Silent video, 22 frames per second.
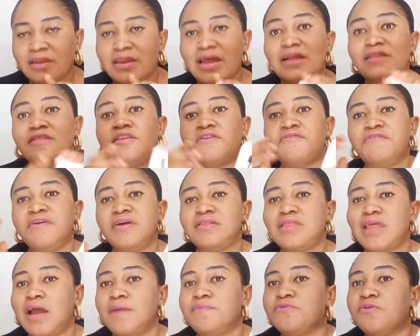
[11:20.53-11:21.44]
There are
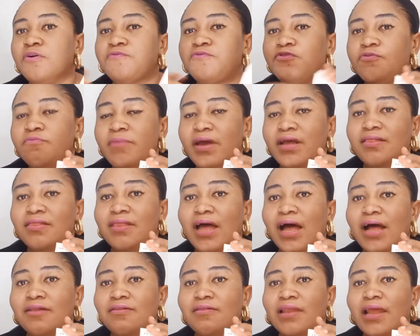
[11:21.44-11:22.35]
different types of
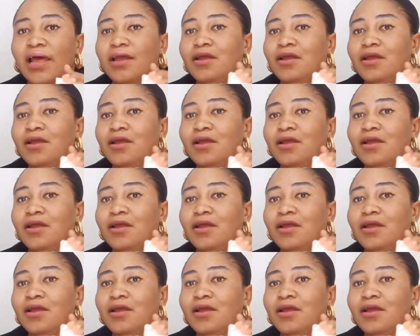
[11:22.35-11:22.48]
humectant